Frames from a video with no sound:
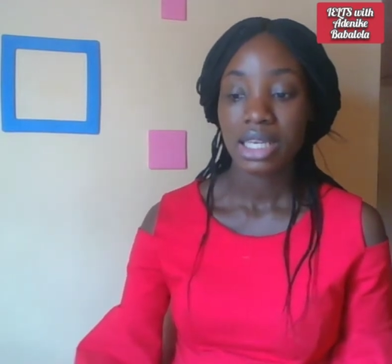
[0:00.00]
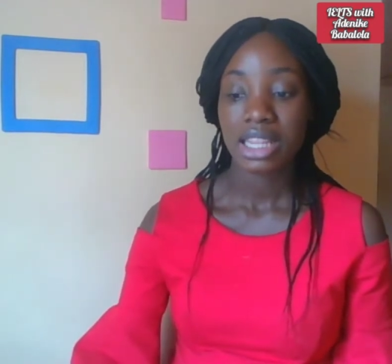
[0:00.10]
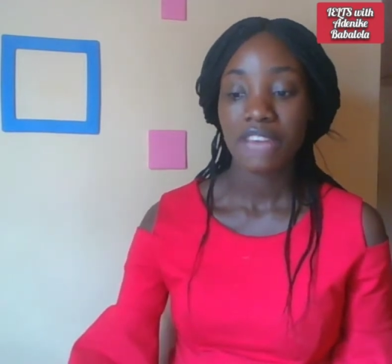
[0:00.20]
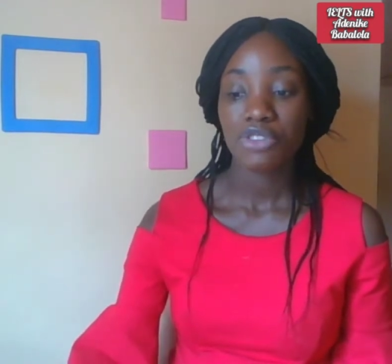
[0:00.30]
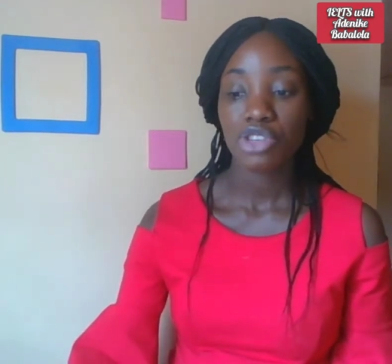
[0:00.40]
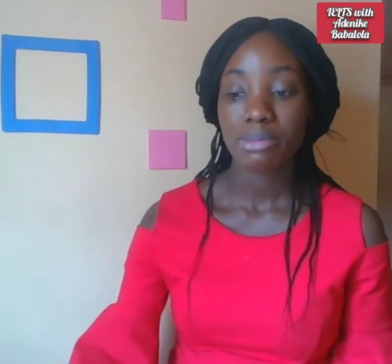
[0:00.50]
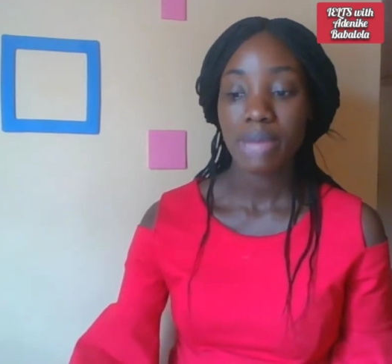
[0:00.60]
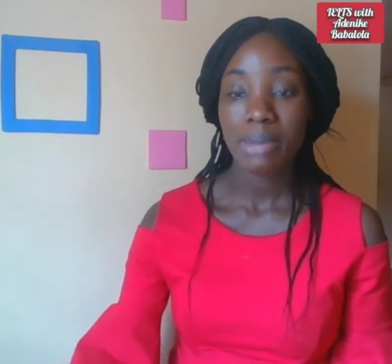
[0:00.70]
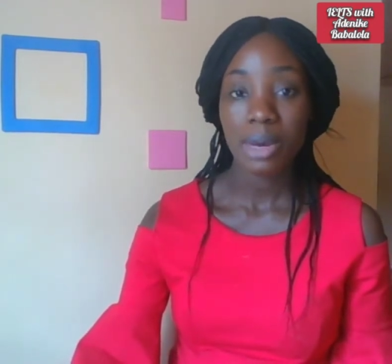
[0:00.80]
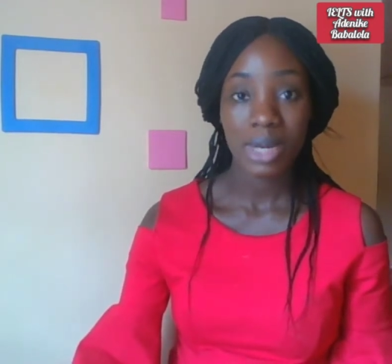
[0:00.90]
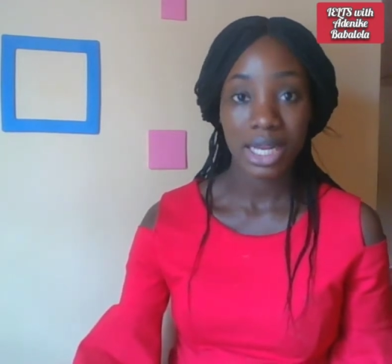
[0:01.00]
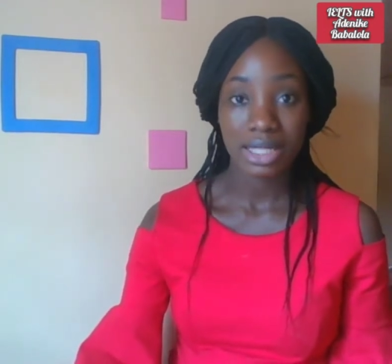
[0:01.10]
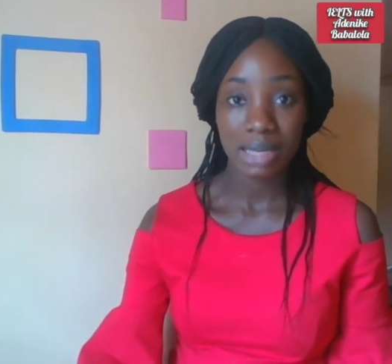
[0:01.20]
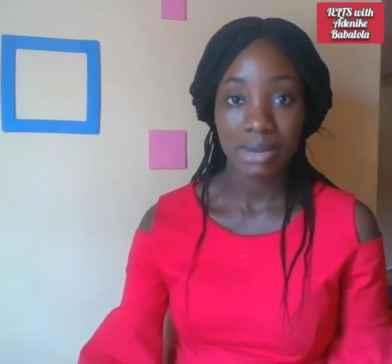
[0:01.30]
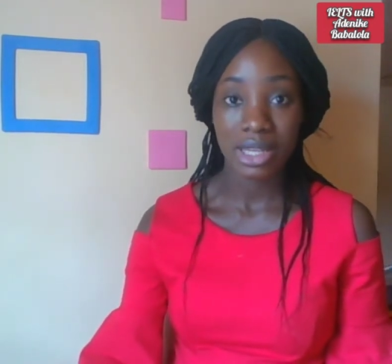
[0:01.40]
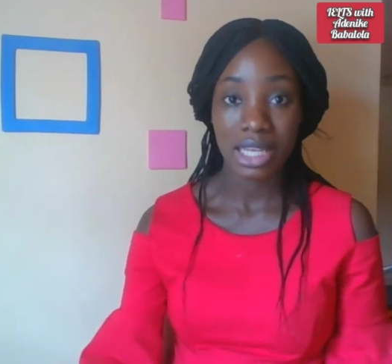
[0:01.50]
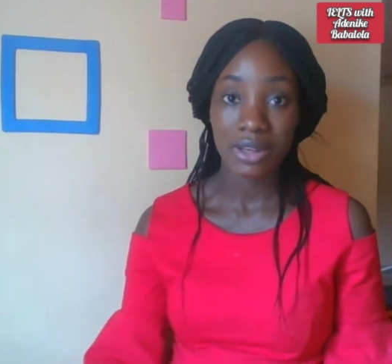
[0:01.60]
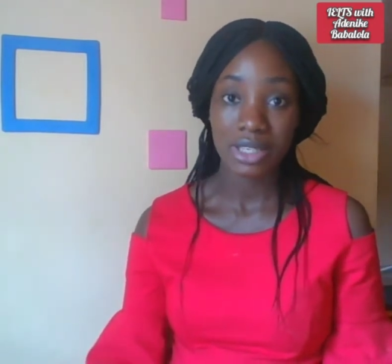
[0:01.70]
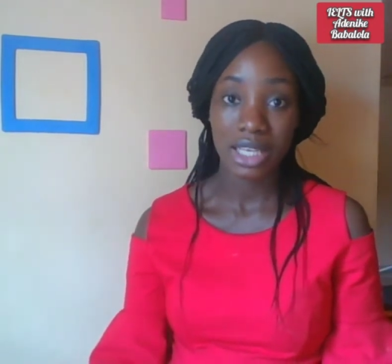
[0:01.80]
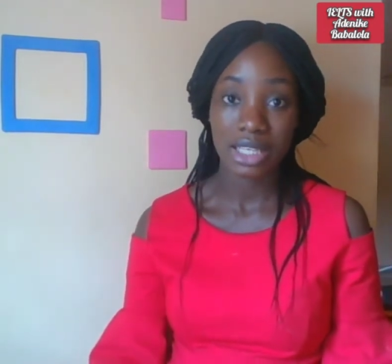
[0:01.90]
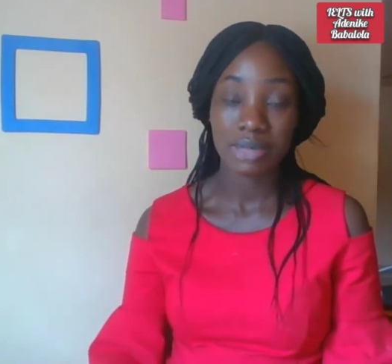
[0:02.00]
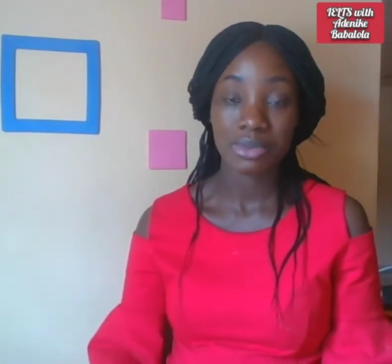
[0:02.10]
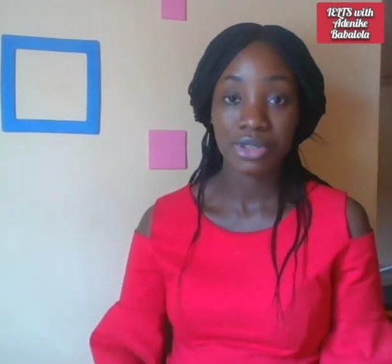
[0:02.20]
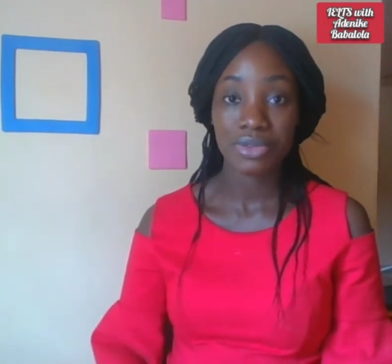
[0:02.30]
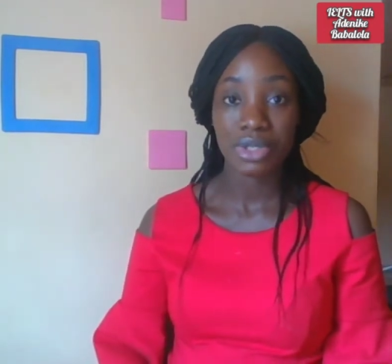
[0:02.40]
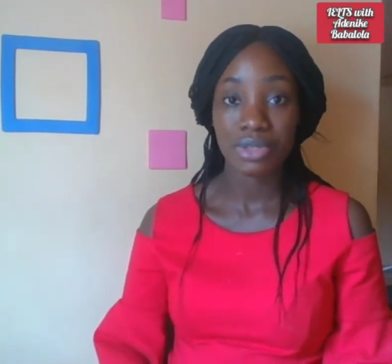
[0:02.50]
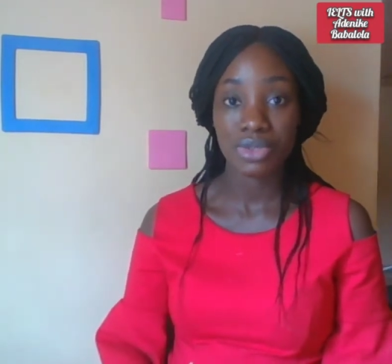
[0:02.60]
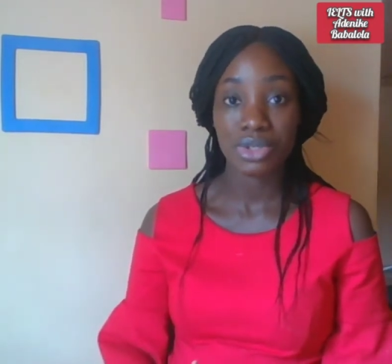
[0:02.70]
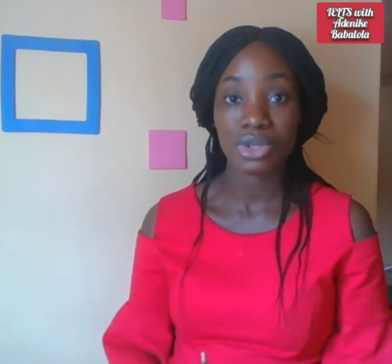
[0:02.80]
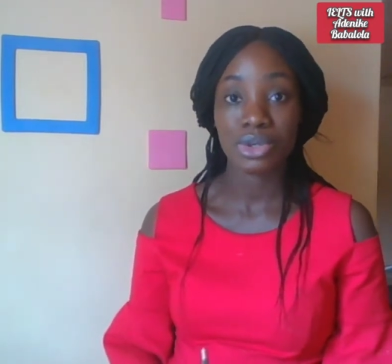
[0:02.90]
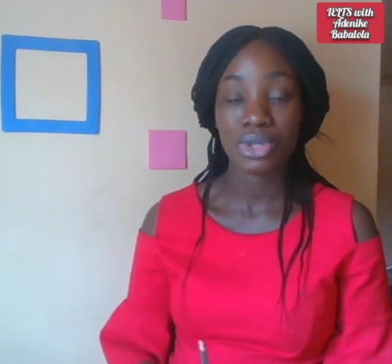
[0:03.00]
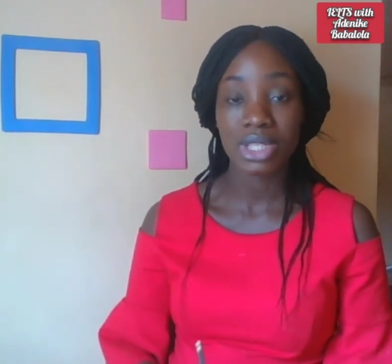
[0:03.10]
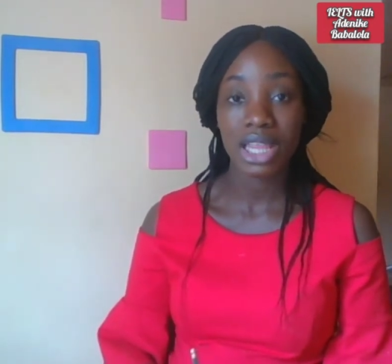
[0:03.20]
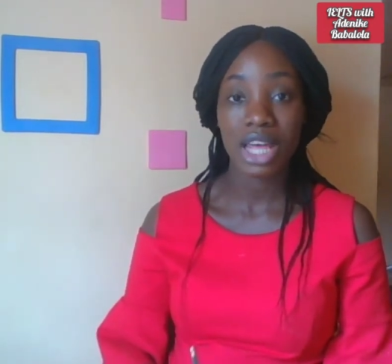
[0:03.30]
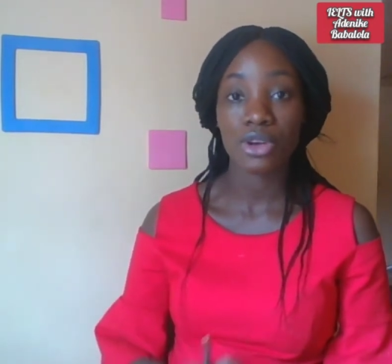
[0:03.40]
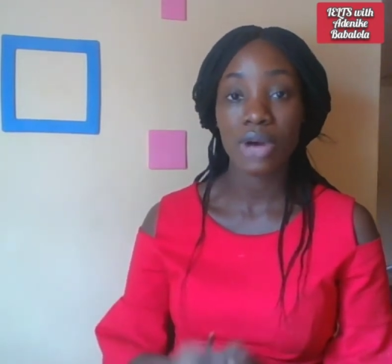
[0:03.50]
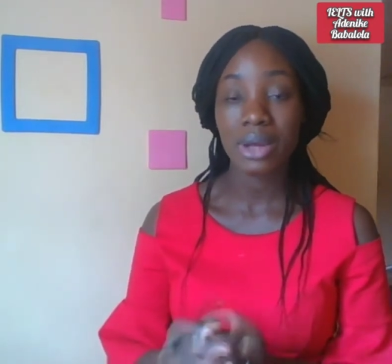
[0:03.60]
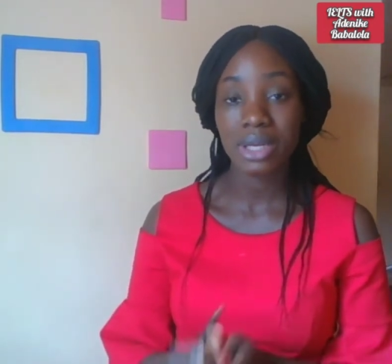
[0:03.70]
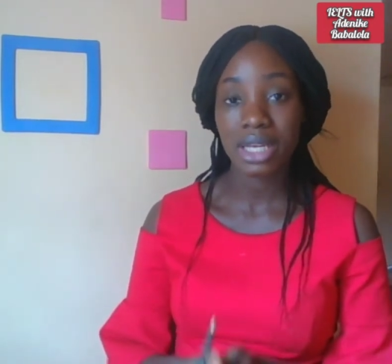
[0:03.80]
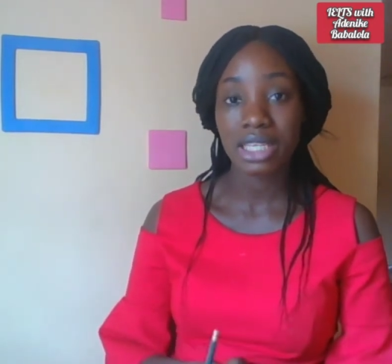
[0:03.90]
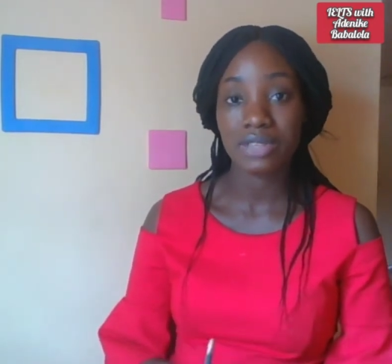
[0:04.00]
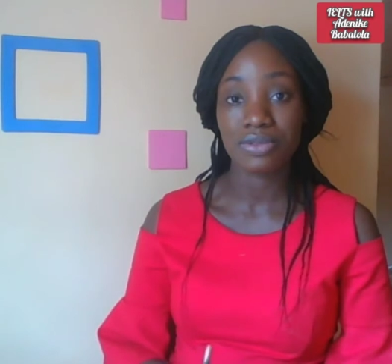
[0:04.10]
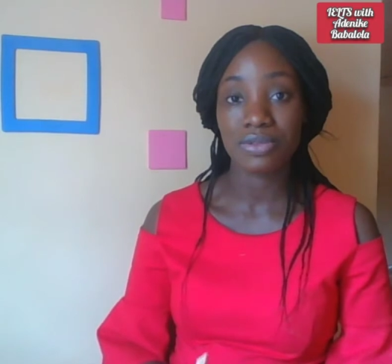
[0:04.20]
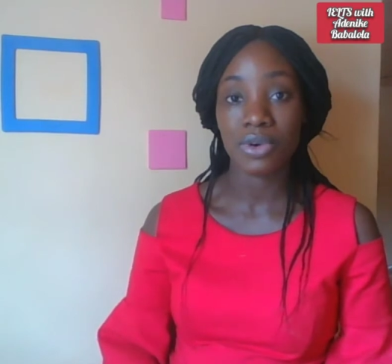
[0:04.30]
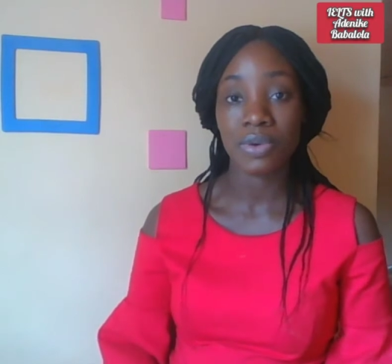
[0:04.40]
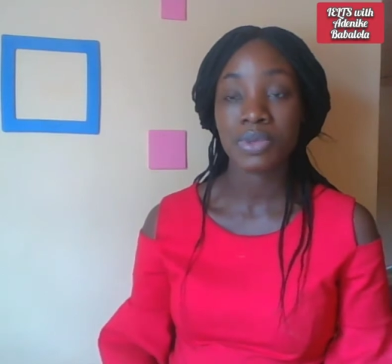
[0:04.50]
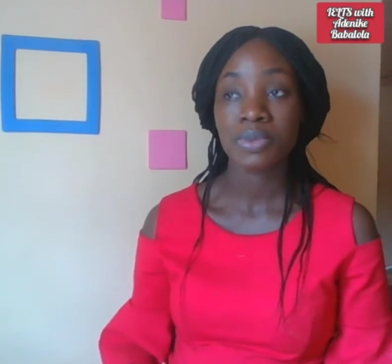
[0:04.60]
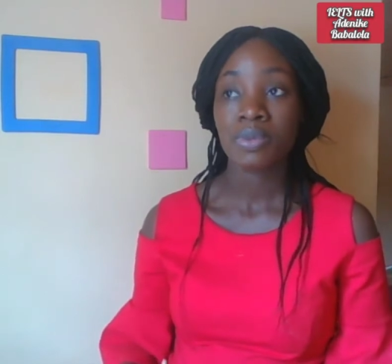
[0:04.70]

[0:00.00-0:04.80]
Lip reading: Now, if you remember what I said about the outline in the previous video, you see that your outline involves